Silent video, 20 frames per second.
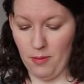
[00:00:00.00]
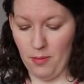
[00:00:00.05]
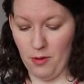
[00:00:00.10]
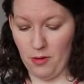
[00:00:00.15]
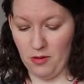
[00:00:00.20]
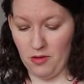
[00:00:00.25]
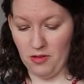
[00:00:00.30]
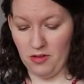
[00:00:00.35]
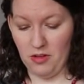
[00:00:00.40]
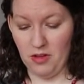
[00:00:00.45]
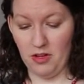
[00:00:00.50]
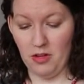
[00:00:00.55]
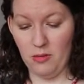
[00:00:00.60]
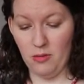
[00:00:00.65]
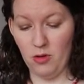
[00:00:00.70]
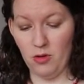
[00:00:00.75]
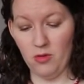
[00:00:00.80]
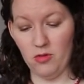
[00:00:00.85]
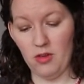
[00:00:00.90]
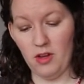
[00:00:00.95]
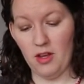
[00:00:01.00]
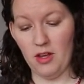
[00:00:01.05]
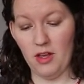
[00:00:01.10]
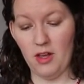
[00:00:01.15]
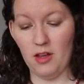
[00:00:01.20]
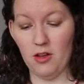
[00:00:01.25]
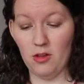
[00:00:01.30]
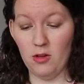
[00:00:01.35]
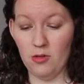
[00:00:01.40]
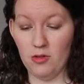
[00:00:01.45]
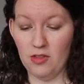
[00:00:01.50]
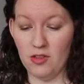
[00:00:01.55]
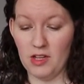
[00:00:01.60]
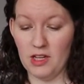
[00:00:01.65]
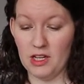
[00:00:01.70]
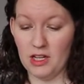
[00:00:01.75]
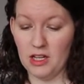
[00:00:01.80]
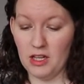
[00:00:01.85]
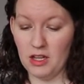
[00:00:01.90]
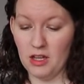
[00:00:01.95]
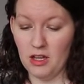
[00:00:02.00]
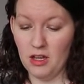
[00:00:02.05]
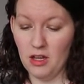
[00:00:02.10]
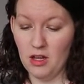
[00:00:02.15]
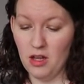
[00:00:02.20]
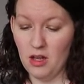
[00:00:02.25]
personally am using a glue stick